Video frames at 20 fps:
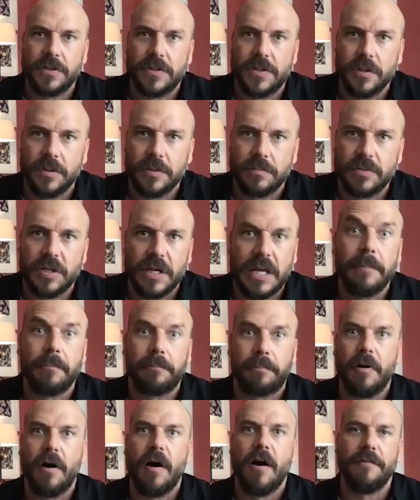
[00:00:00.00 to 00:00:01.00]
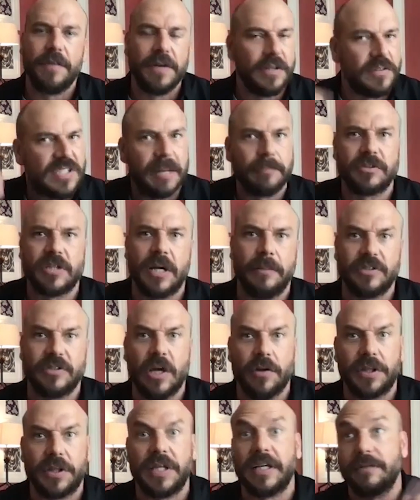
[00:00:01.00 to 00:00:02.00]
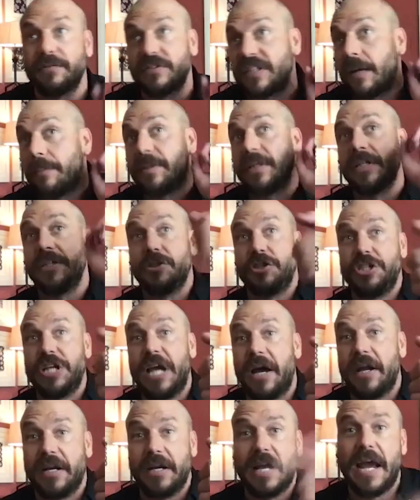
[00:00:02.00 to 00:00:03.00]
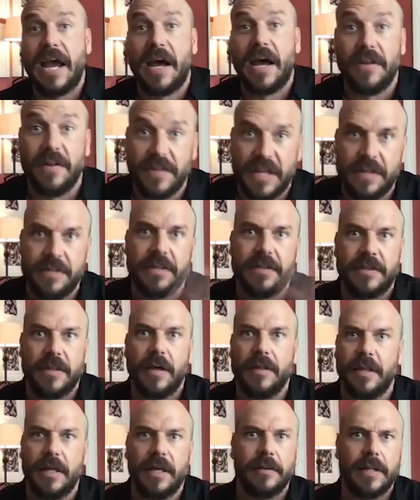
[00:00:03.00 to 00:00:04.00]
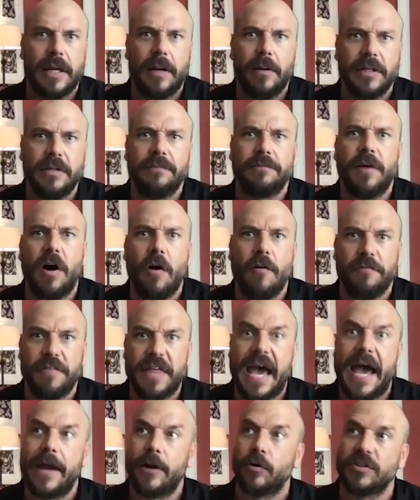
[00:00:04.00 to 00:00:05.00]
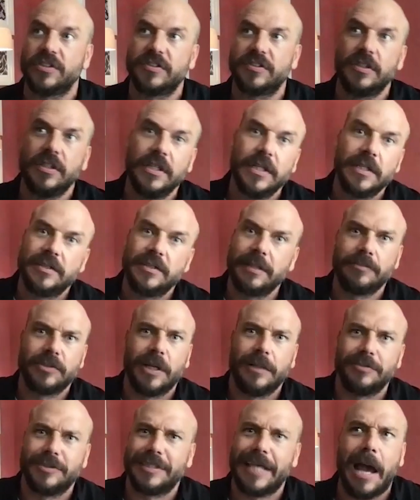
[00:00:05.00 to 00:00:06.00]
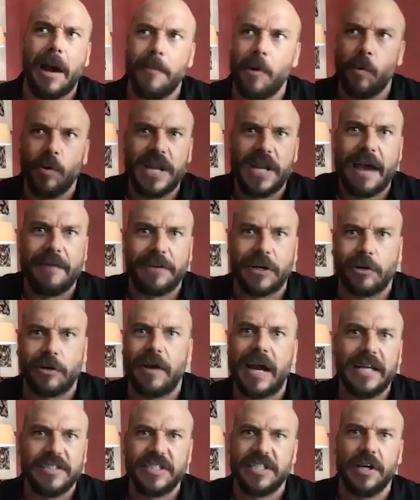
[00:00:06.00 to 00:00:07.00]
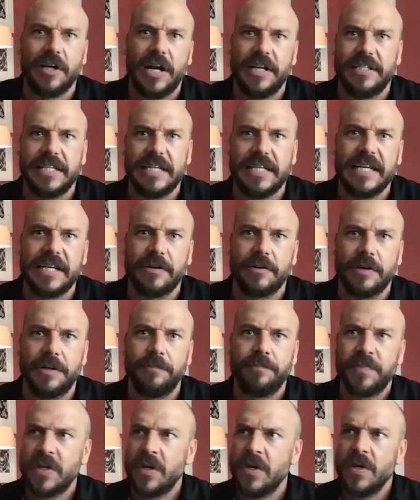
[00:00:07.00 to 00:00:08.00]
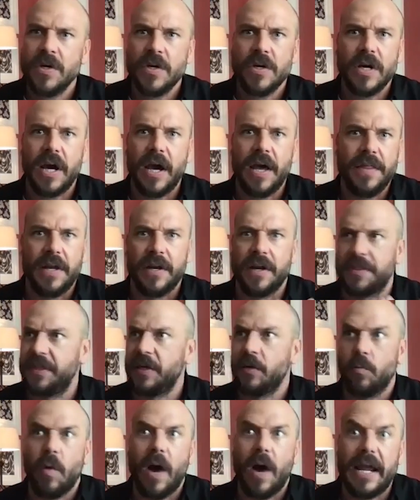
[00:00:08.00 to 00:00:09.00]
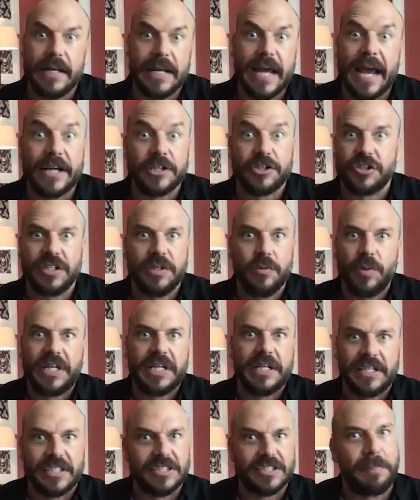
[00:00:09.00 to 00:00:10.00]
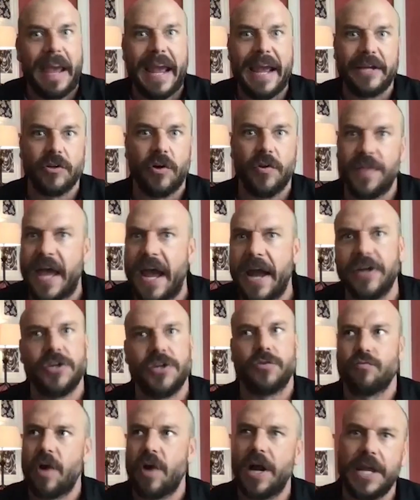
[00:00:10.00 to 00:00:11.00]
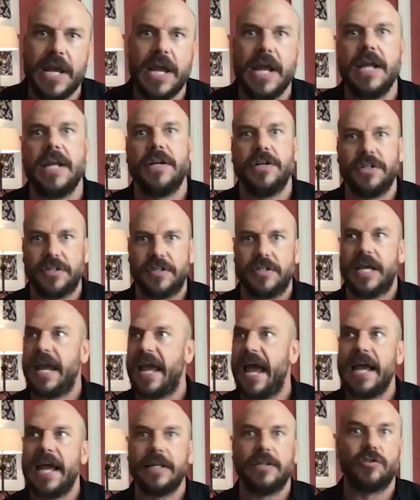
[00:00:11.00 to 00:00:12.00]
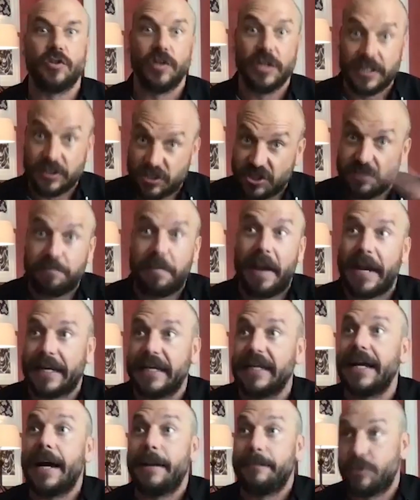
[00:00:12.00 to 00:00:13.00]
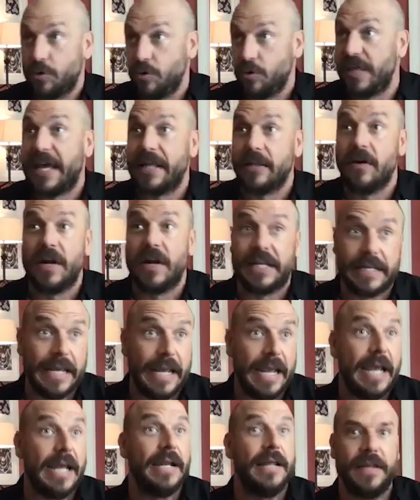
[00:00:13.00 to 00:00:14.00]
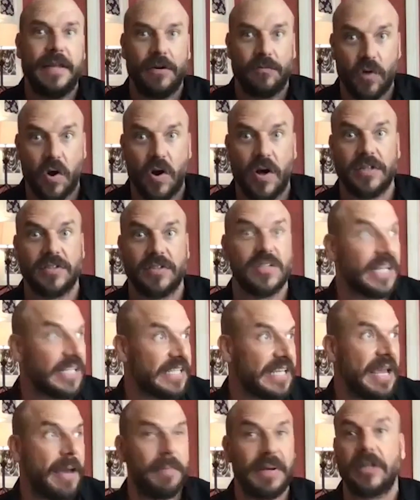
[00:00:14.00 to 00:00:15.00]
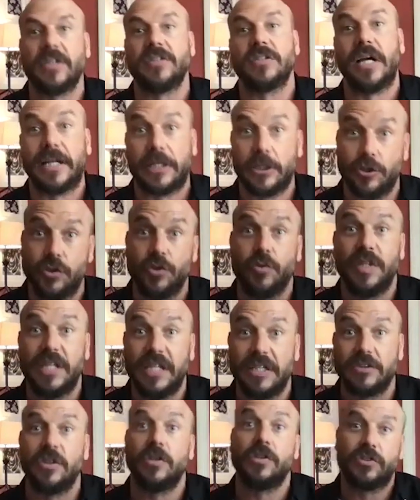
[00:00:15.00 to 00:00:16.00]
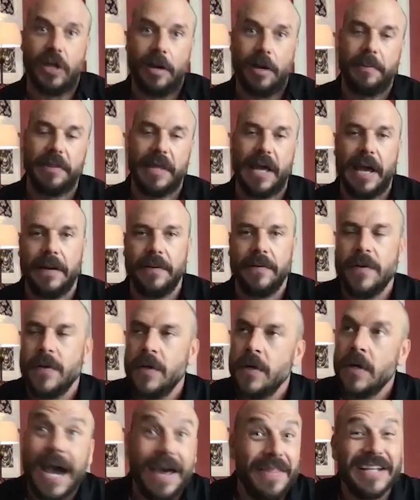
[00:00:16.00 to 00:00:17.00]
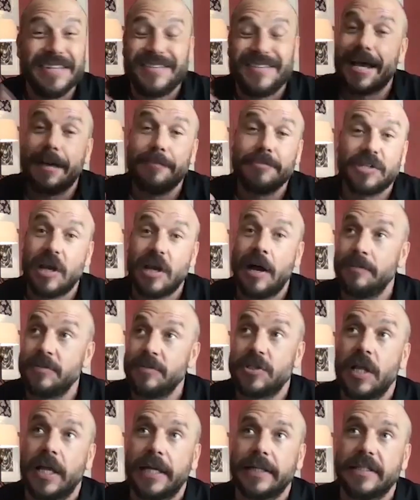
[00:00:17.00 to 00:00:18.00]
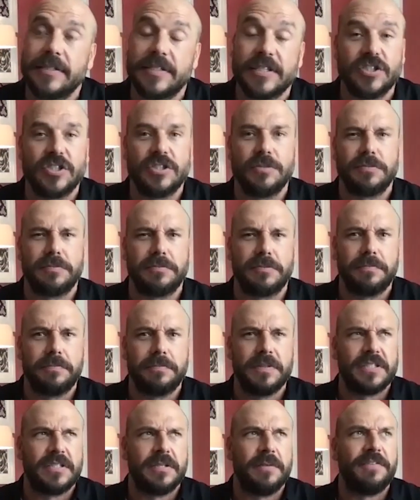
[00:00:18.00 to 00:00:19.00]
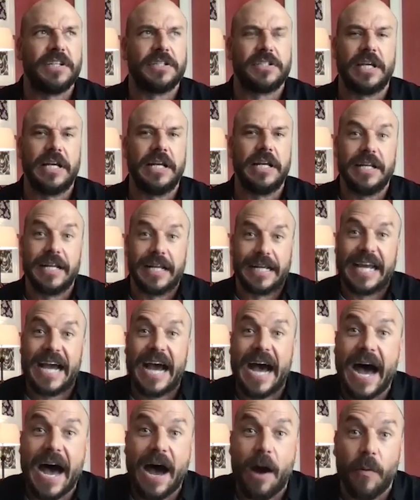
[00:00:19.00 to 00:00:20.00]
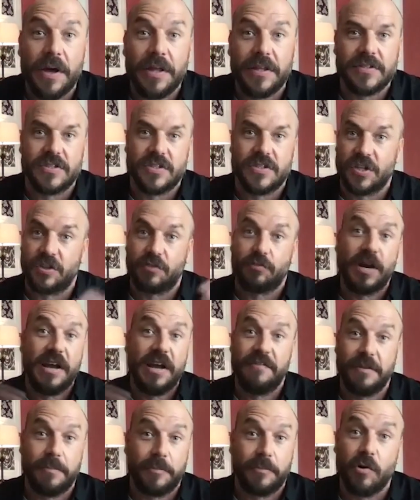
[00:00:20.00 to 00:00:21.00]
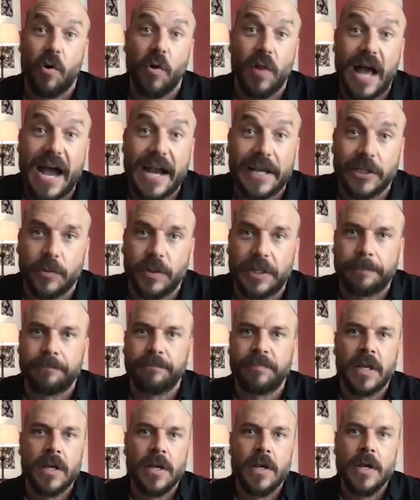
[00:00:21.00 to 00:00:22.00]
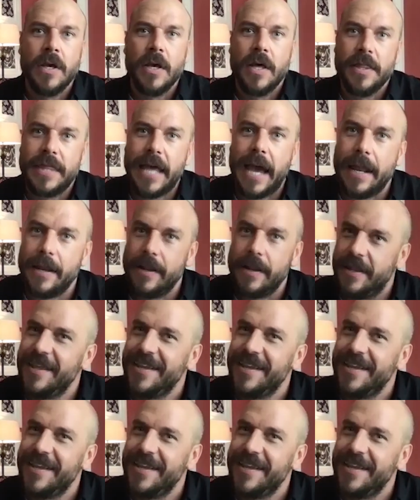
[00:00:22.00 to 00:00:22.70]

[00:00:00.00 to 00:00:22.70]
to improv, and sometimes I'll think of something and shout it out, and then they'll involve that. Or sometimes Salma would have a crazy idea, and then I think, wait, actually we can expand on that. You run in and you say, hey, let's just back it up, do that line again, and then Ryan's like, yeah, because I could do this on top of that. And then sometimes, like, there's a specific scene in a car where there's the three of them are all arguing, that